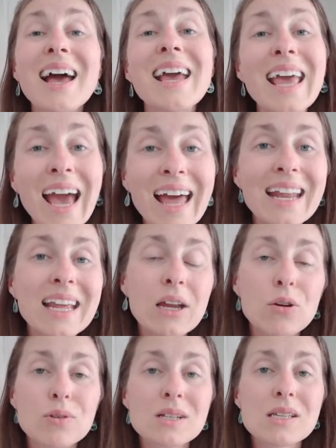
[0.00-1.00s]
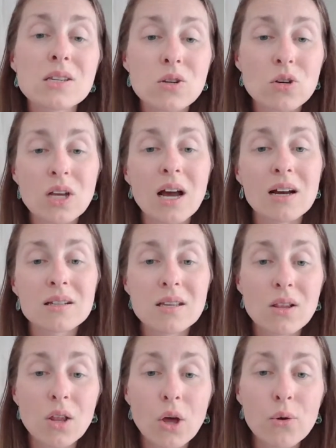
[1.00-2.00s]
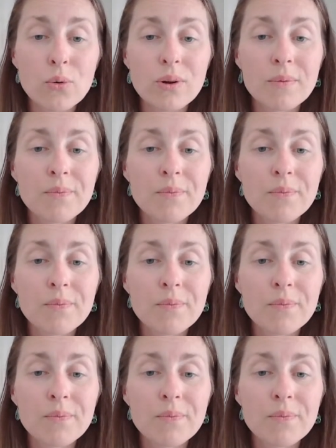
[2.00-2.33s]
again, increases our toxin load.